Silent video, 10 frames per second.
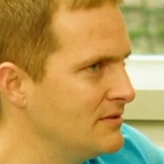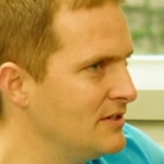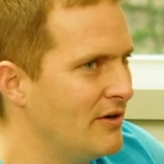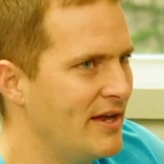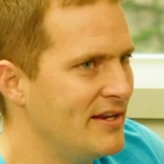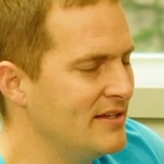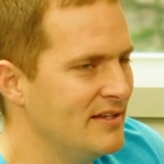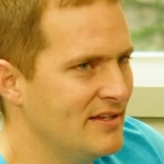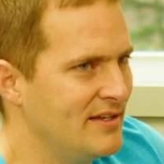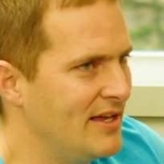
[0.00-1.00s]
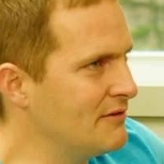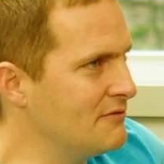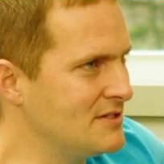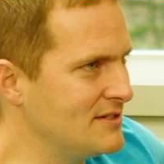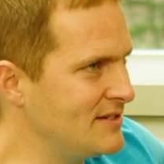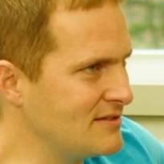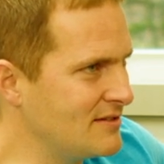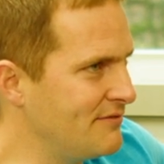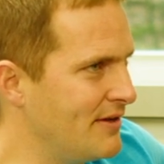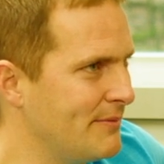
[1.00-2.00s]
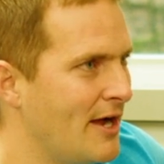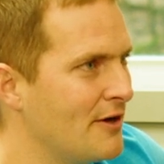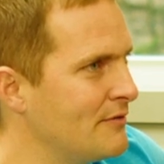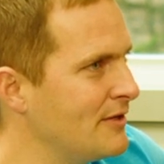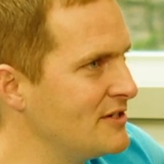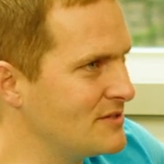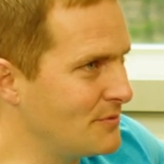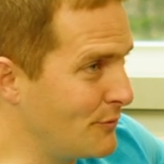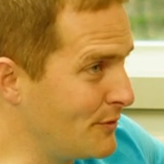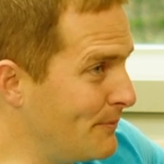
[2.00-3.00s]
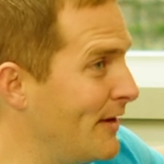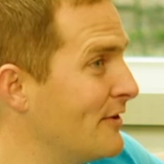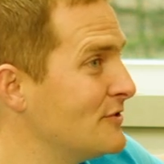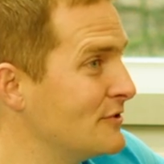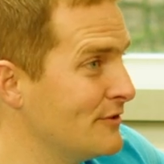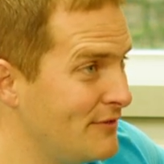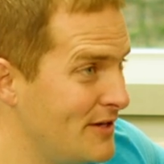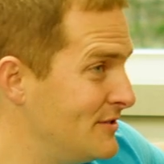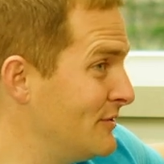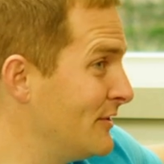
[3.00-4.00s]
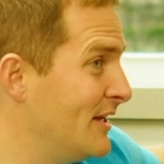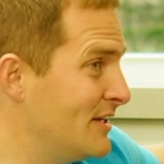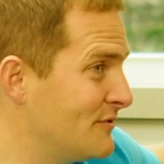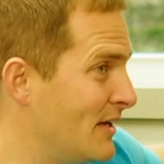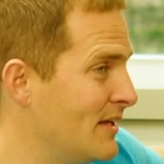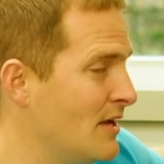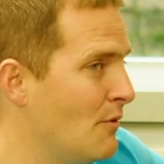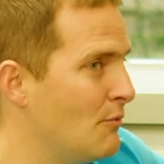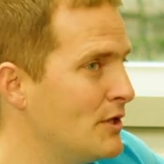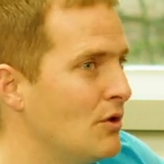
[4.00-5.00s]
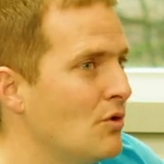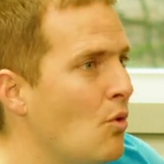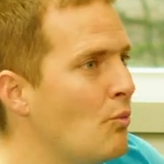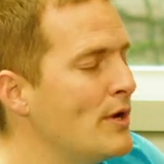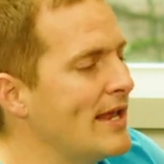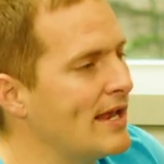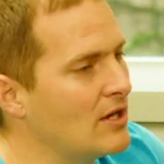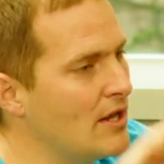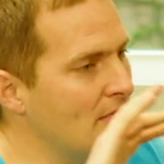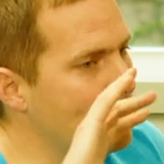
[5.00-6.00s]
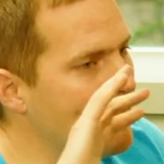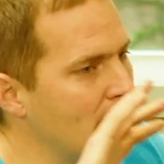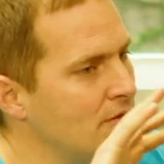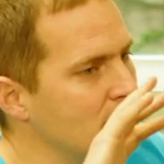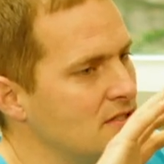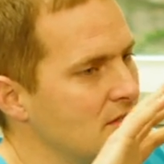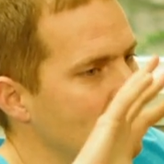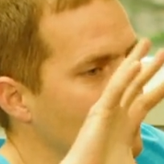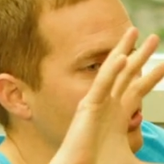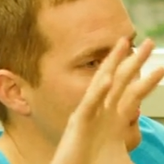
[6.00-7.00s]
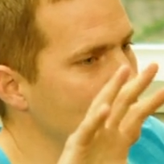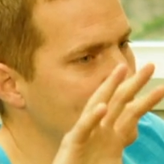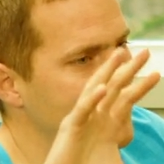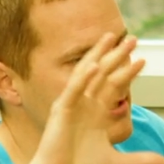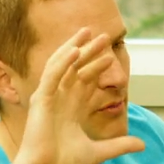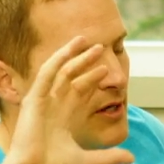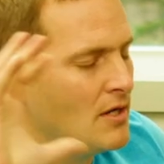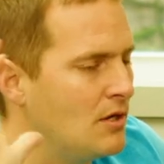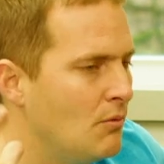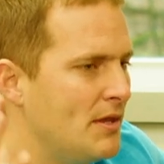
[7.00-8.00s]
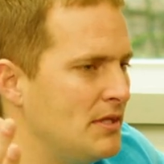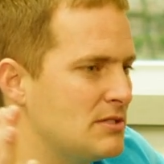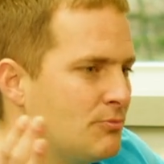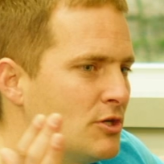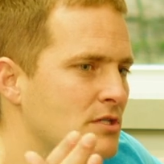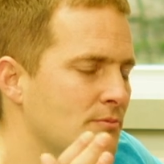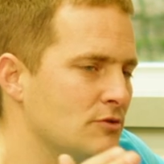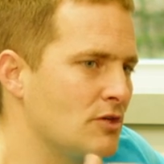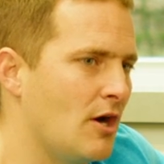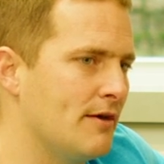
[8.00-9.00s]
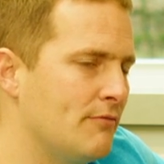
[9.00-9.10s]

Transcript: You know, any any recent deaths in the family? How are your relationships with your parents or your friends or your kids?" Right? We don't. We the medical system ignores that. So what what these principles are?